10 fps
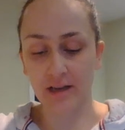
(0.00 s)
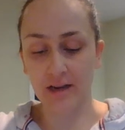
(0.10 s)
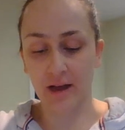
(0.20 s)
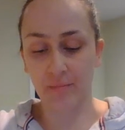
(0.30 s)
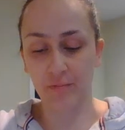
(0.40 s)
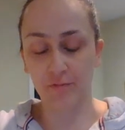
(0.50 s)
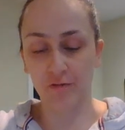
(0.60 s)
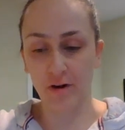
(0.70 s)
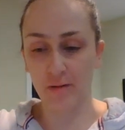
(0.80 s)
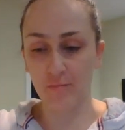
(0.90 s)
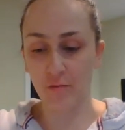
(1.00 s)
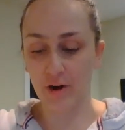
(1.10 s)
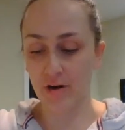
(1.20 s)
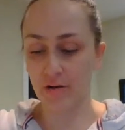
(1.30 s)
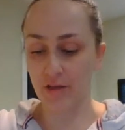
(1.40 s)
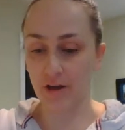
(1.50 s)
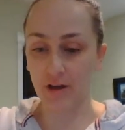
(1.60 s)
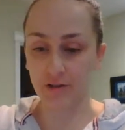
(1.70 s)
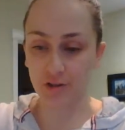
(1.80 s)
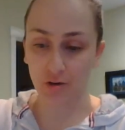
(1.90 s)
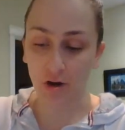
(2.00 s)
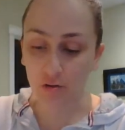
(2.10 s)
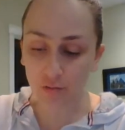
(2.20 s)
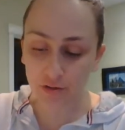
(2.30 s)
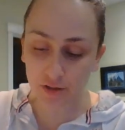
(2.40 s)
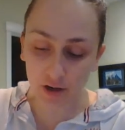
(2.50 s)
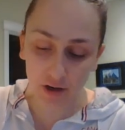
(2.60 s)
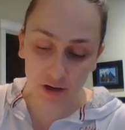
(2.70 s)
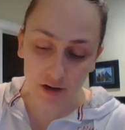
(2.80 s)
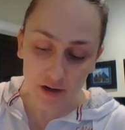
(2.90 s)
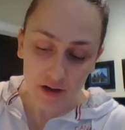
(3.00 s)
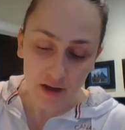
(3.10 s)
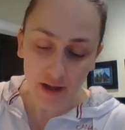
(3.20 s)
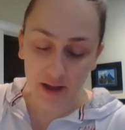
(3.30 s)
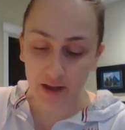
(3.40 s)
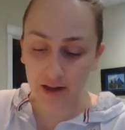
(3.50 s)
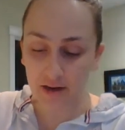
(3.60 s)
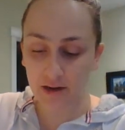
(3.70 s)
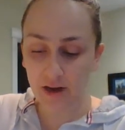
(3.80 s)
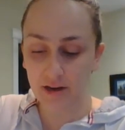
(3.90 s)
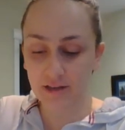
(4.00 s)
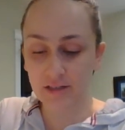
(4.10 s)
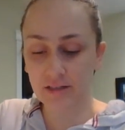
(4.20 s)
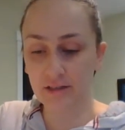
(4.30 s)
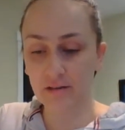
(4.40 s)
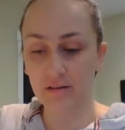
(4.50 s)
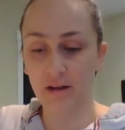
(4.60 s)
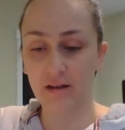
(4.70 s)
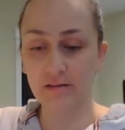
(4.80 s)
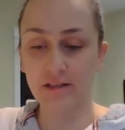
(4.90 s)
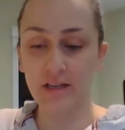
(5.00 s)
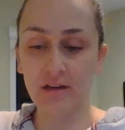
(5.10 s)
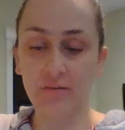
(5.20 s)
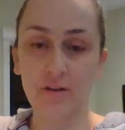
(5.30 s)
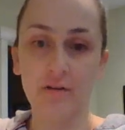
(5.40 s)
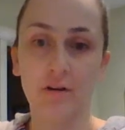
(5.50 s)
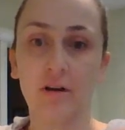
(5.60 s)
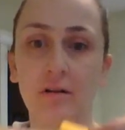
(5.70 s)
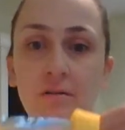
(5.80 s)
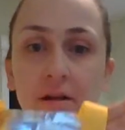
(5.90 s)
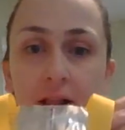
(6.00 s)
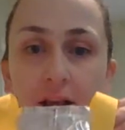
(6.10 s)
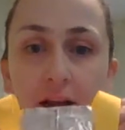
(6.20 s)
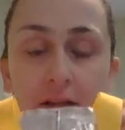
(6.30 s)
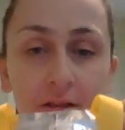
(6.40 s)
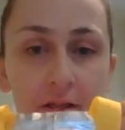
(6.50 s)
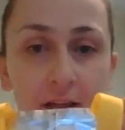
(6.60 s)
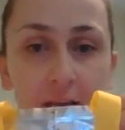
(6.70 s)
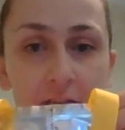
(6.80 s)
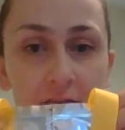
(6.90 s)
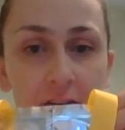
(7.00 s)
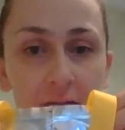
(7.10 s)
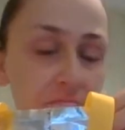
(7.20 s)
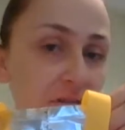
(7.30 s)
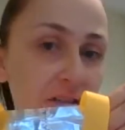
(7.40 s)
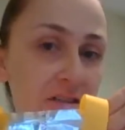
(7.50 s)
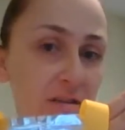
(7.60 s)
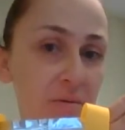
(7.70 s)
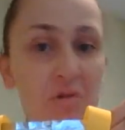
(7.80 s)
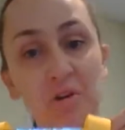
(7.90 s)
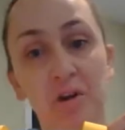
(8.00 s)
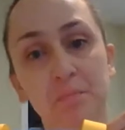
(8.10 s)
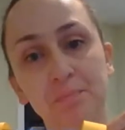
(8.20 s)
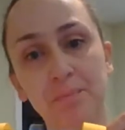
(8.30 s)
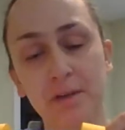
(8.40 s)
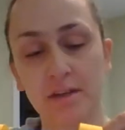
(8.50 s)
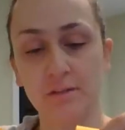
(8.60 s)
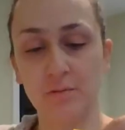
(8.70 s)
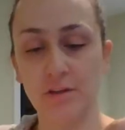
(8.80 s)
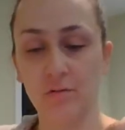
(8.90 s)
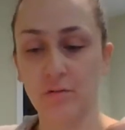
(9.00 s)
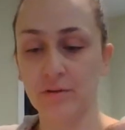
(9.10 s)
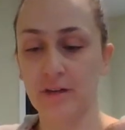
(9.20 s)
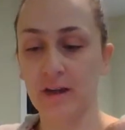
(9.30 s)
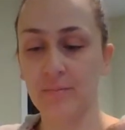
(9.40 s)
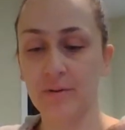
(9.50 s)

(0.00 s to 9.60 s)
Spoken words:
it up from where the straw holes are and kind of just see whether or not I like the length of it. This is about good because when you hold it up,